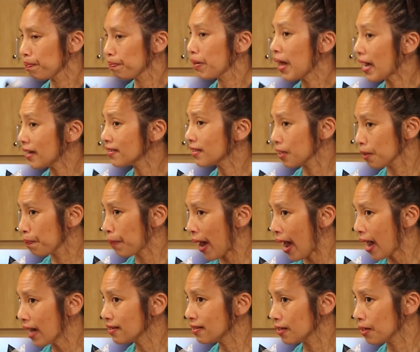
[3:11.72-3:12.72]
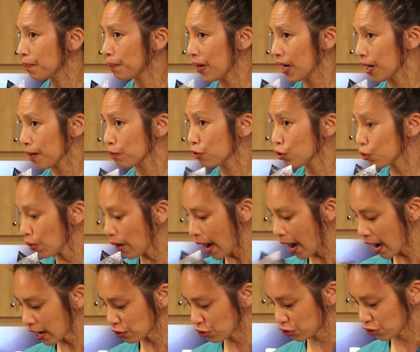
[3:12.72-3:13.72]
plastic bags to pick up
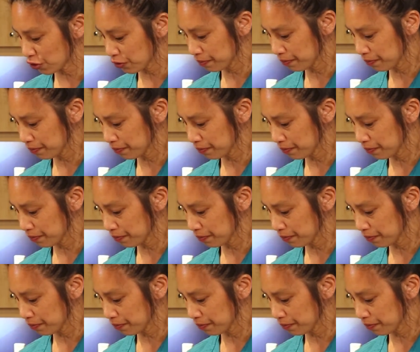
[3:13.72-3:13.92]
trash,